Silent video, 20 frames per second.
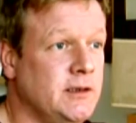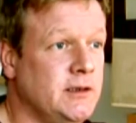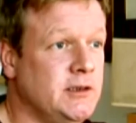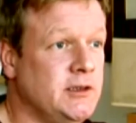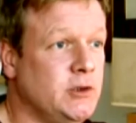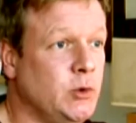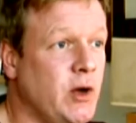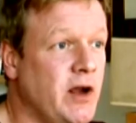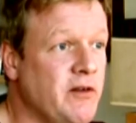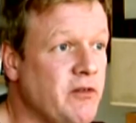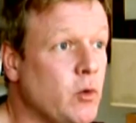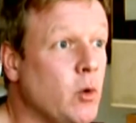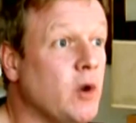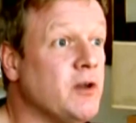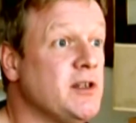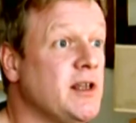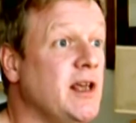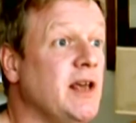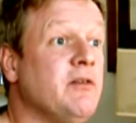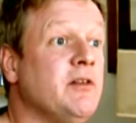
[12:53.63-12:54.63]
So
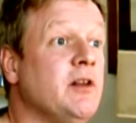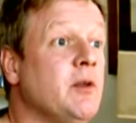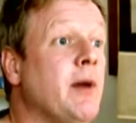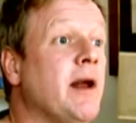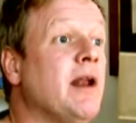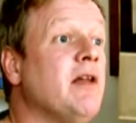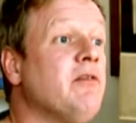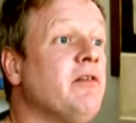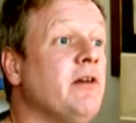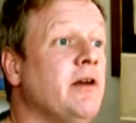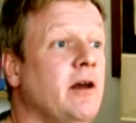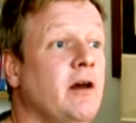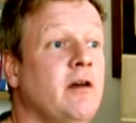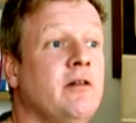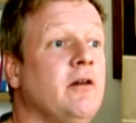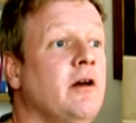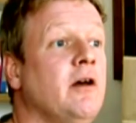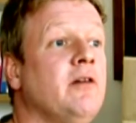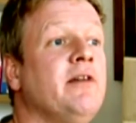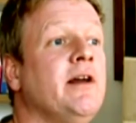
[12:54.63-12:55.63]
everyone's given the benefit
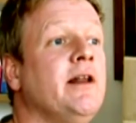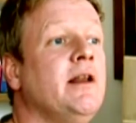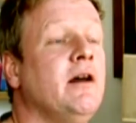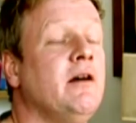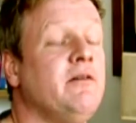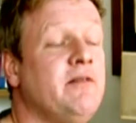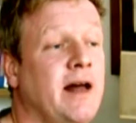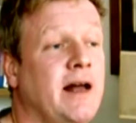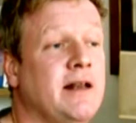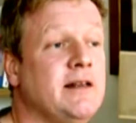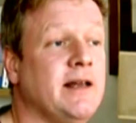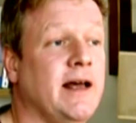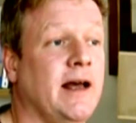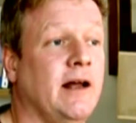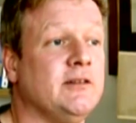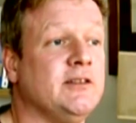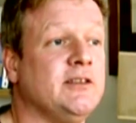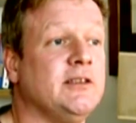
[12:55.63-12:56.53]
of that doubt.